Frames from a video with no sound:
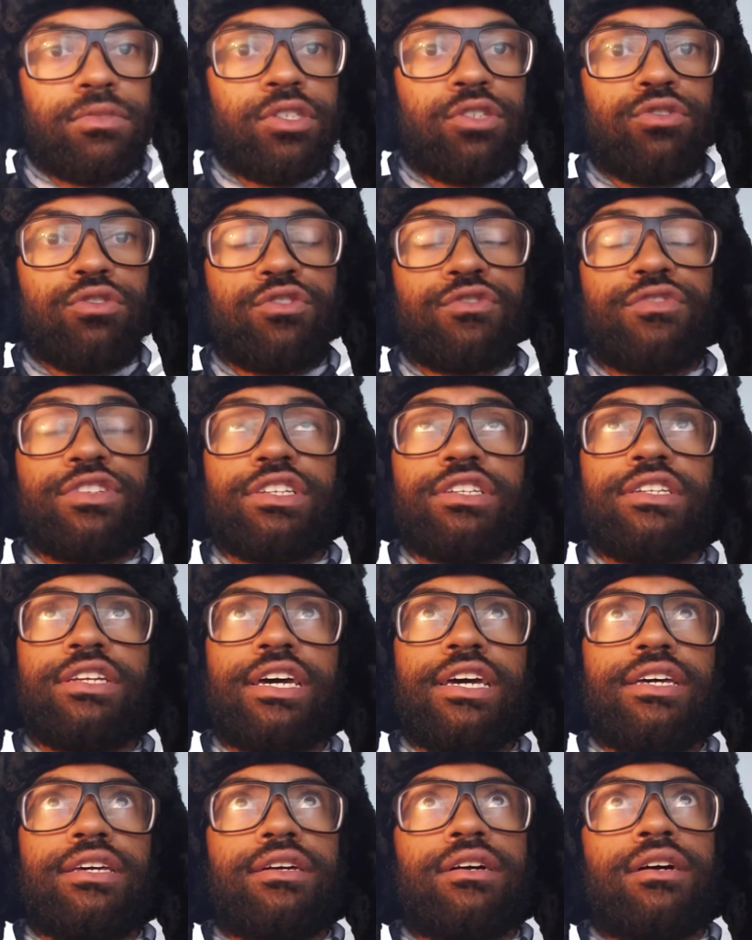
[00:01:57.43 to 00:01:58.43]
News for the
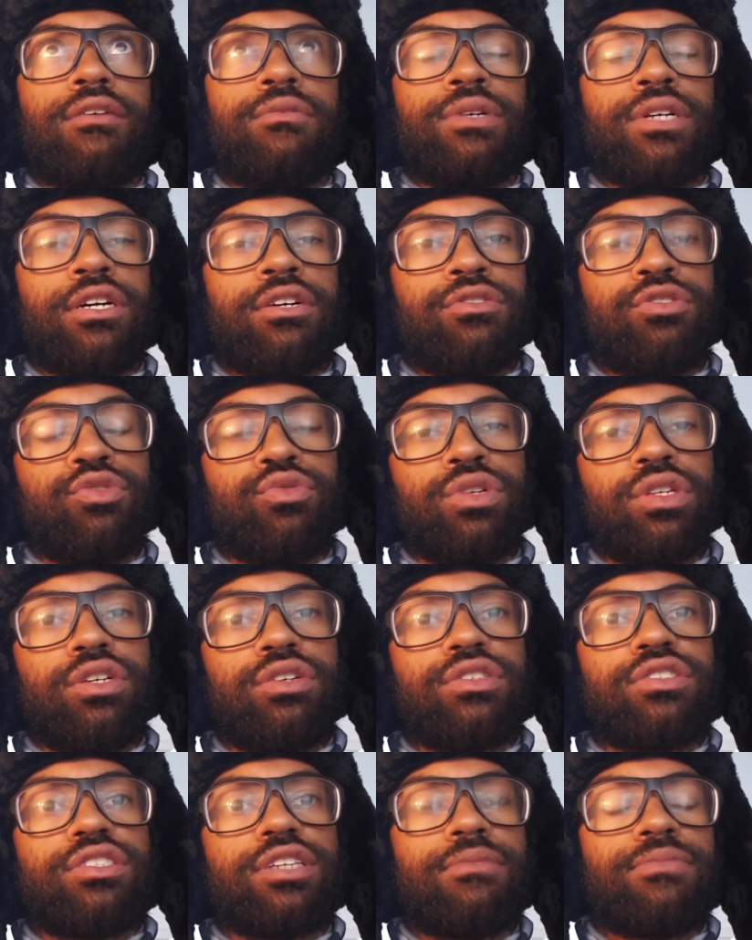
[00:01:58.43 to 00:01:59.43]
day. We're gonna do a
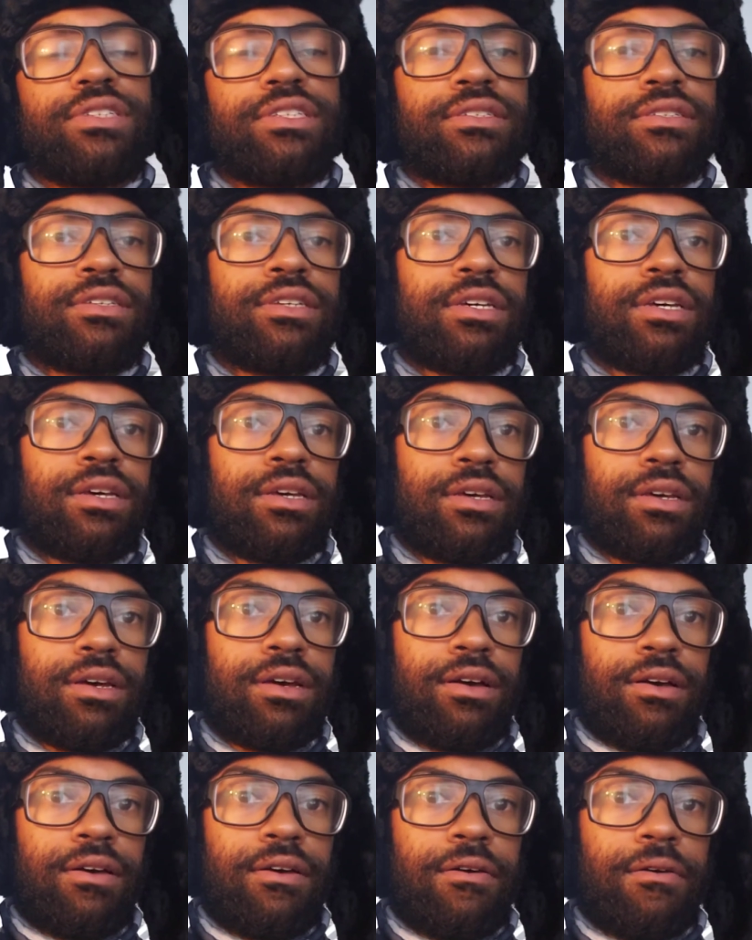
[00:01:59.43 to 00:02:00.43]
little something
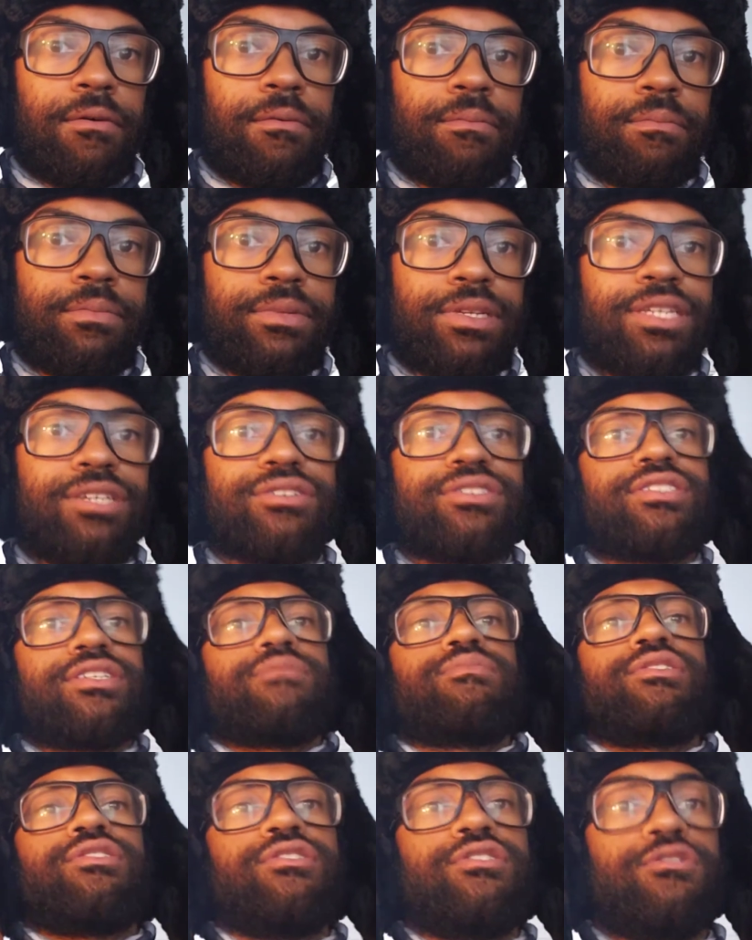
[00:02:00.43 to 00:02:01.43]

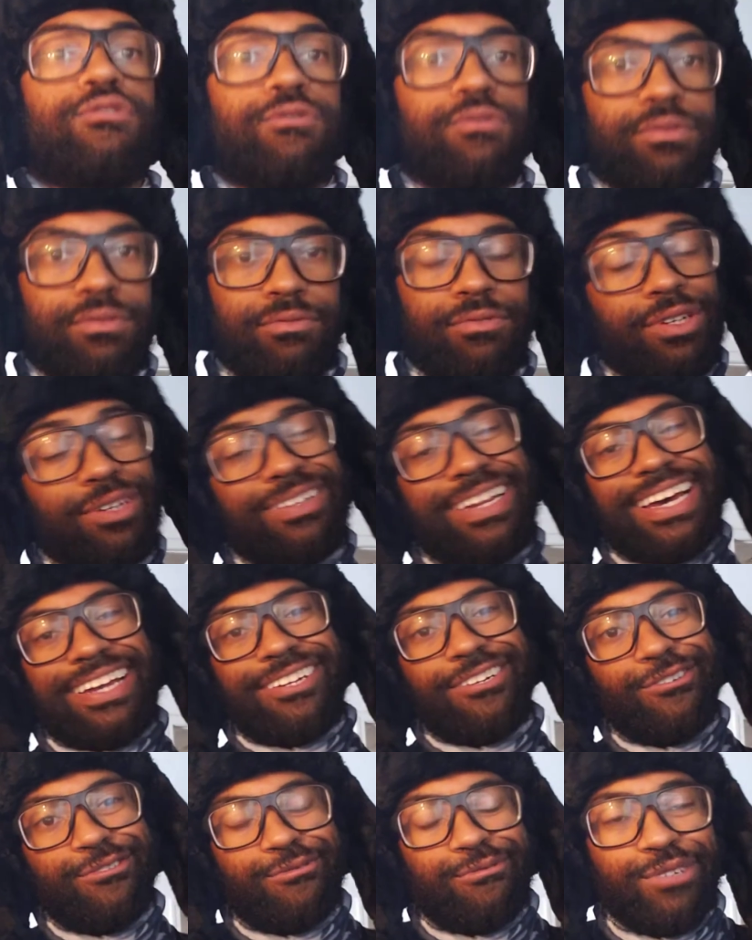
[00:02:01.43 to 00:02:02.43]
new. Well, not
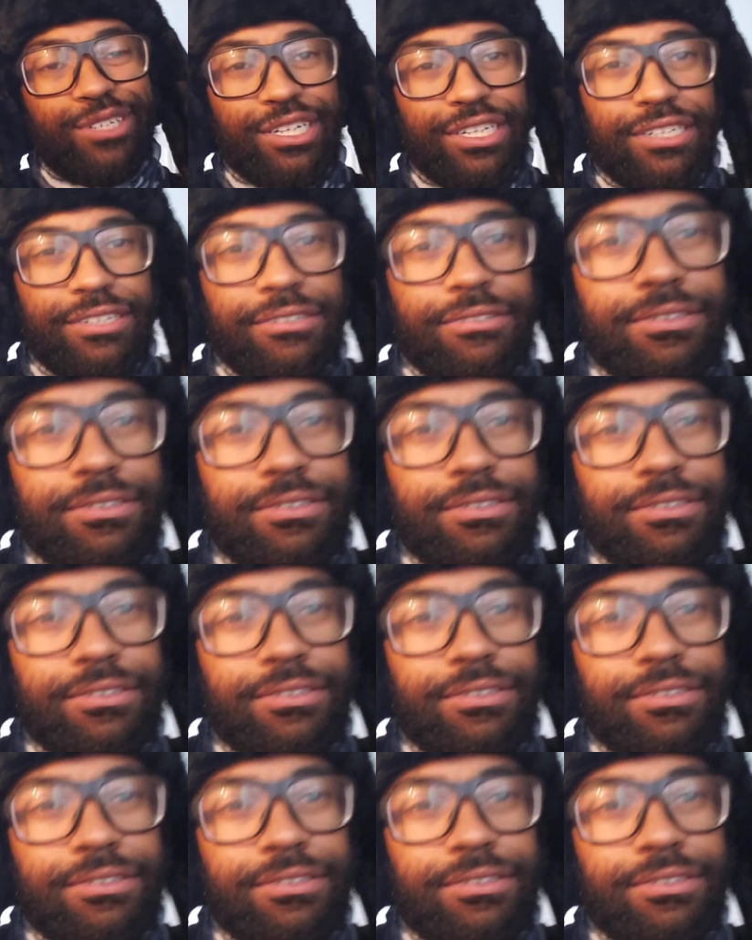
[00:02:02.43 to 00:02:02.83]
new. We're gonna